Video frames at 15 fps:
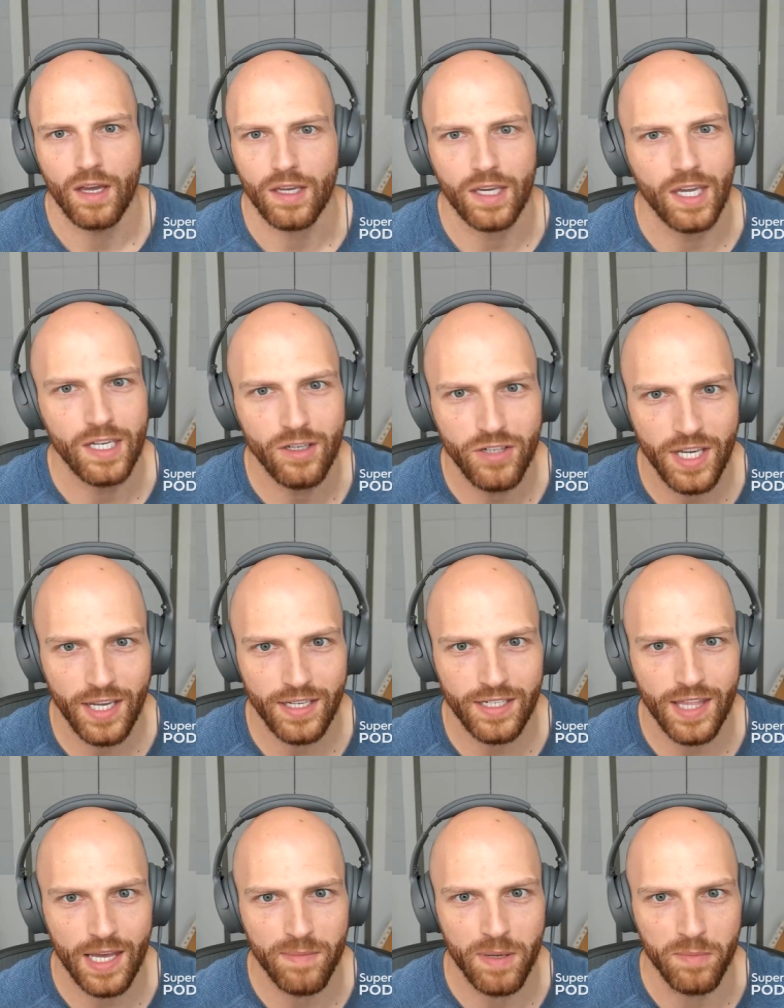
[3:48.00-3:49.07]
Can you dig into
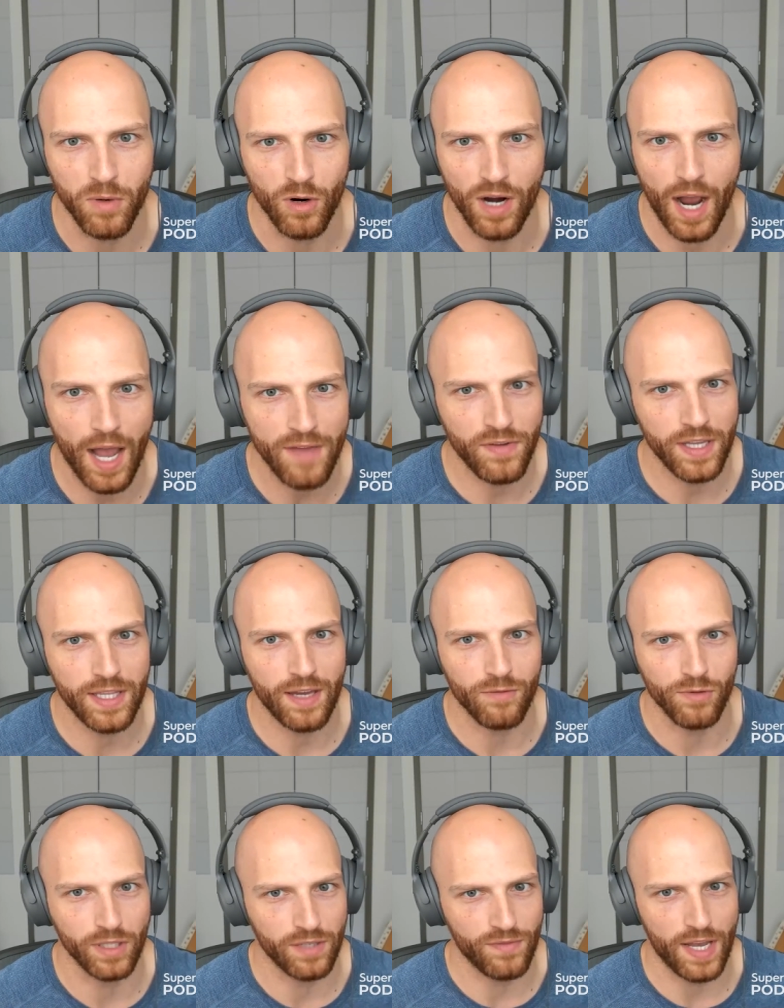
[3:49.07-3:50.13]
that a bit more? I find that
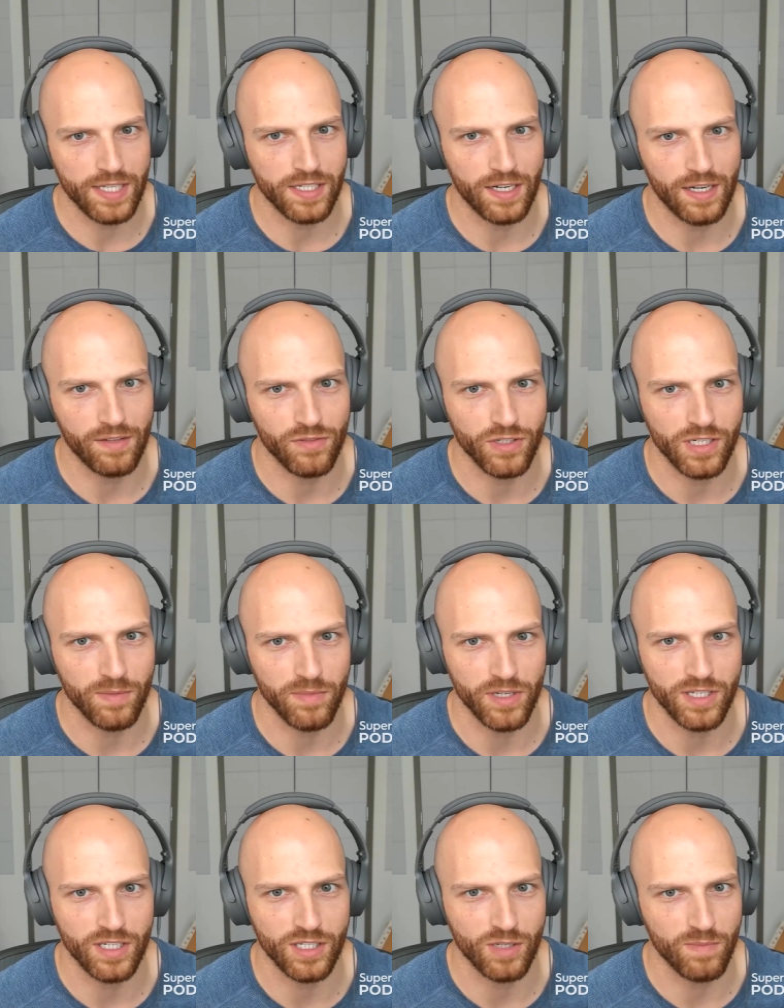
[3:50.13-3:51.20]
really fascinating for some
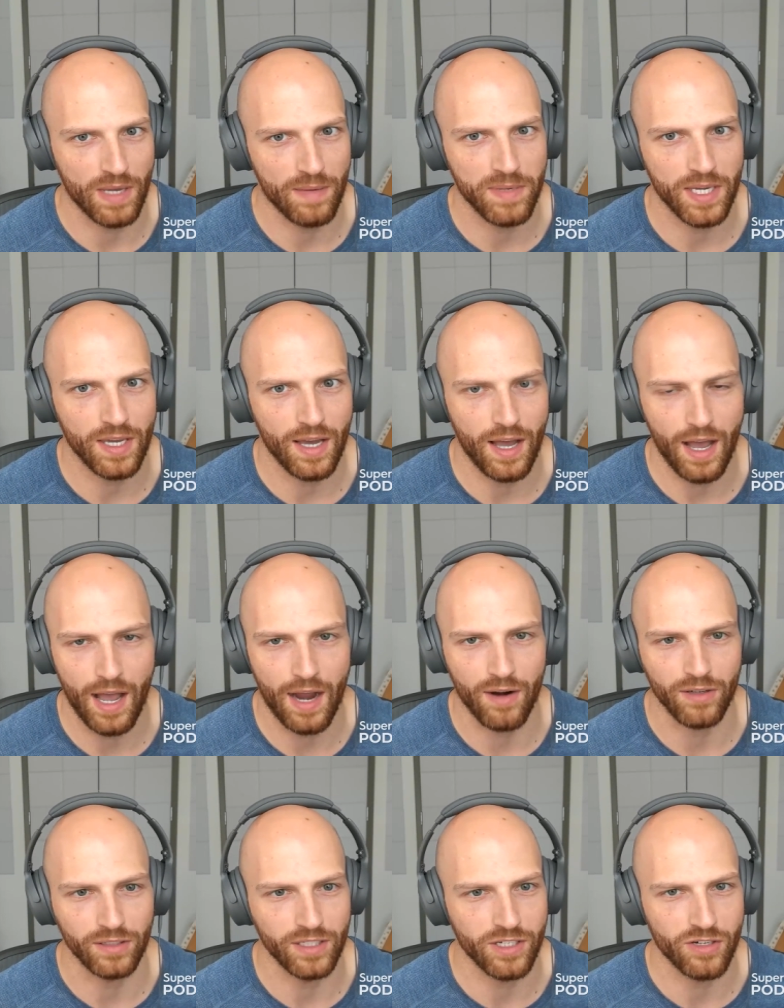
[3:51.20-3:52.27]
reason. So maybe
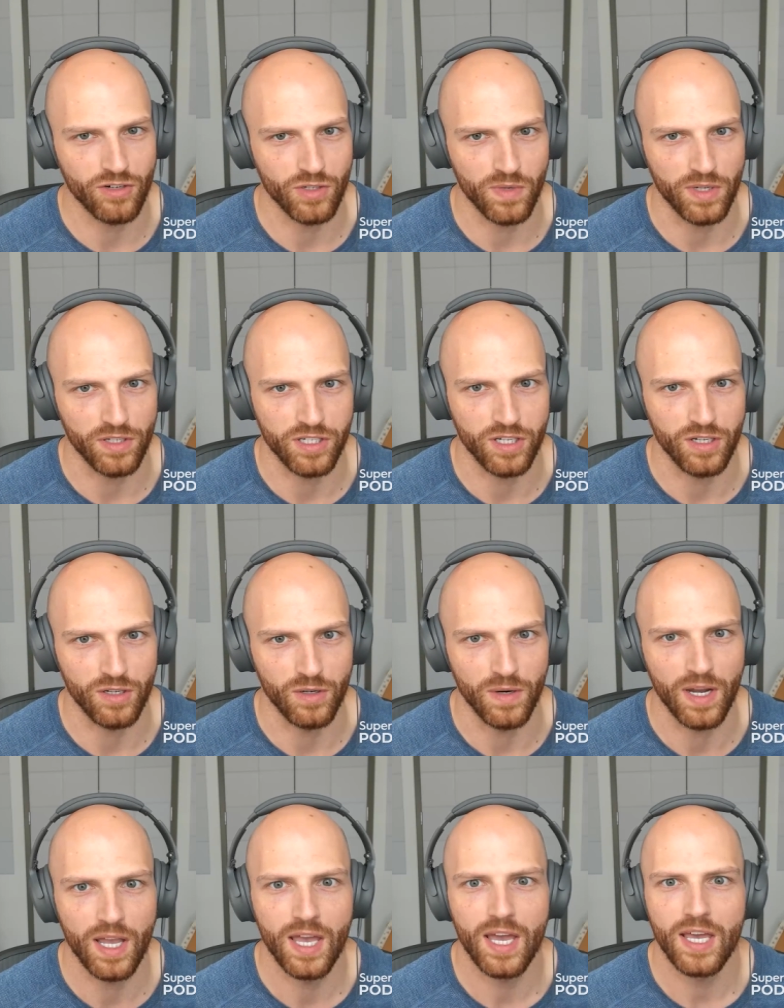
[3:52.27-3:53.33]
our listeners will too.